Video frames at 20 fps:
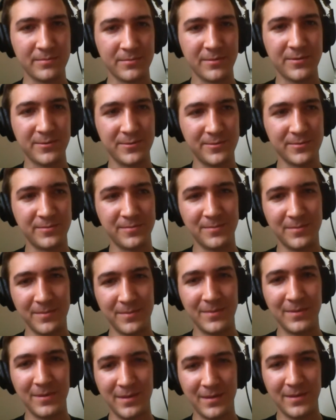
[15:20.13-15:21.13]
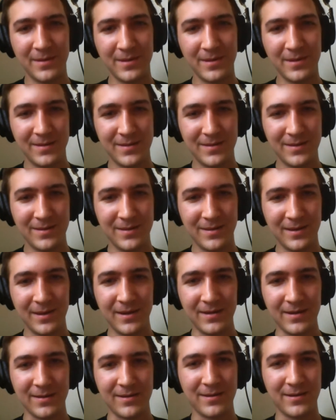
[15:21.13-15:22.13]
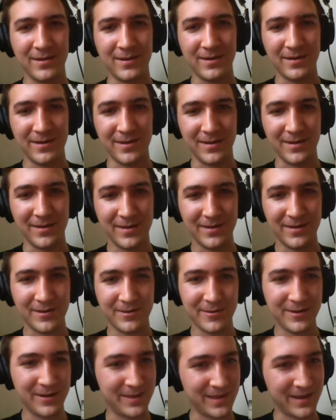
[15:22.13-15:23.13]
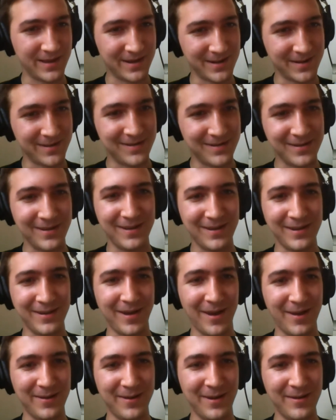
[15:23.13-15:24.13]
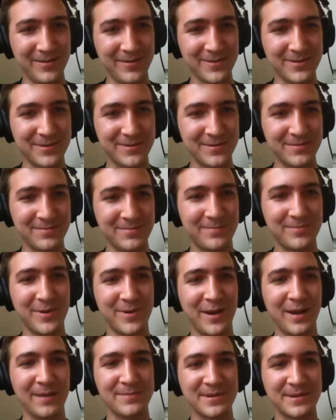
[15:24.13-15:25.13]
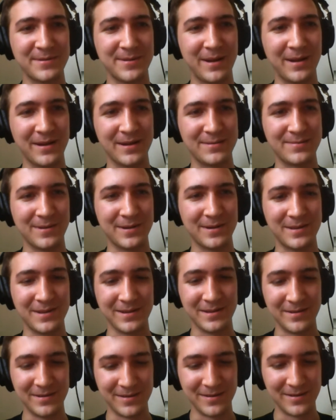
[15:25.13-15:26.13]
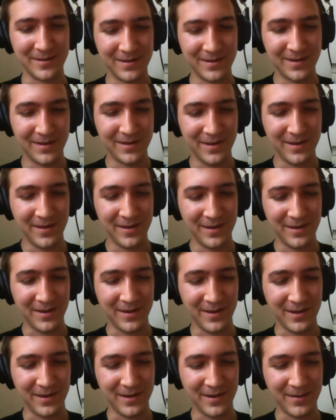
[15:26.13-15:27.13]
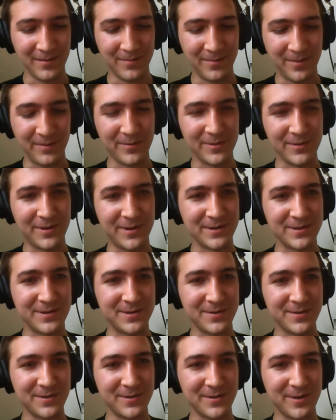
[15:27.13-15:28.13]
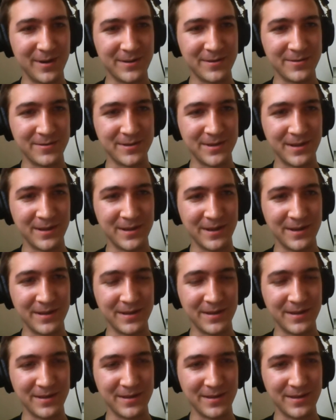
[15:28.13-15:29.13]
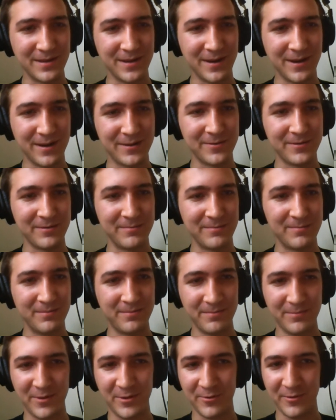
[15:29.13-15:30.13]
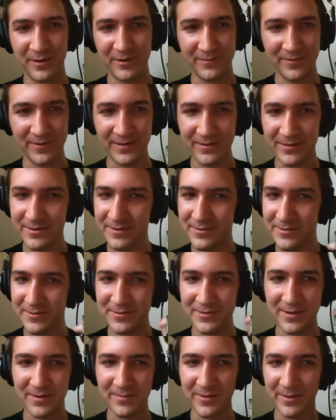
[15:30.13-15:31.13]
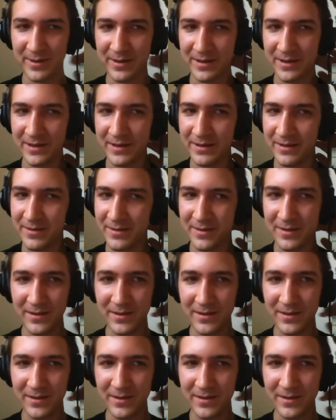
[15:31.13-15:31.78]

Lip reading: Cool. Yeah. Great then. Yeah, I was perhaps expecting people not to understand how to create filters or something like that.